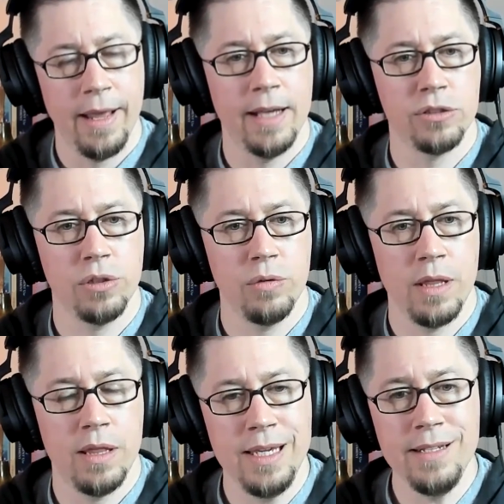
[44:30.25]
And so
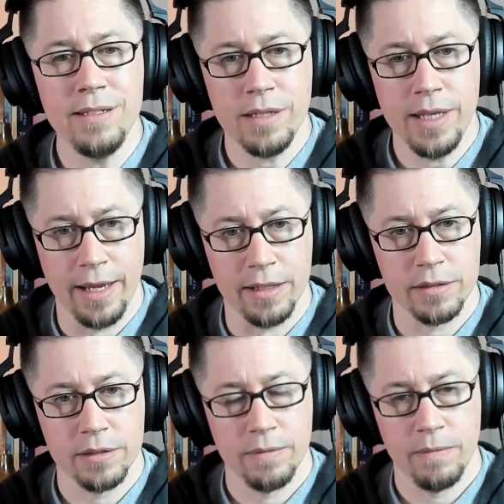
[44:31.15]
these
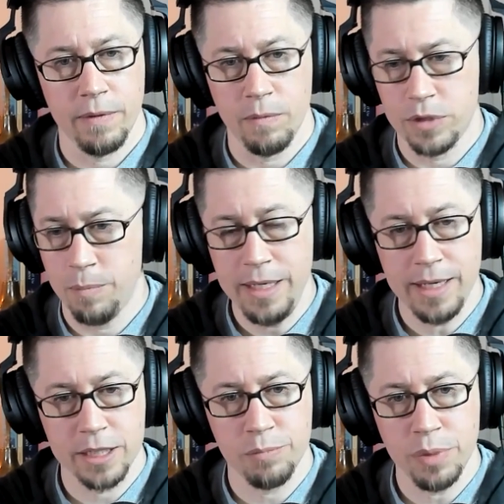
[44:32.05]
things, to be
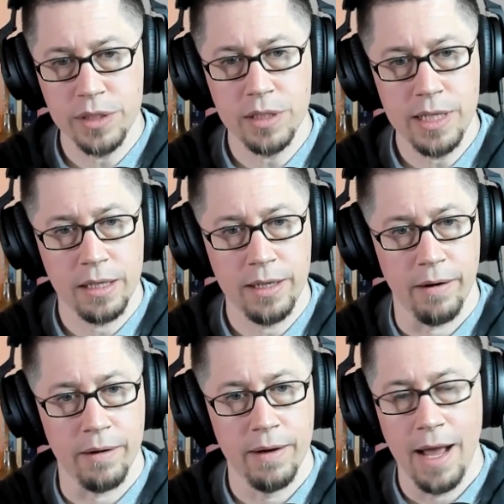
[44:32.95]
explicitly clear,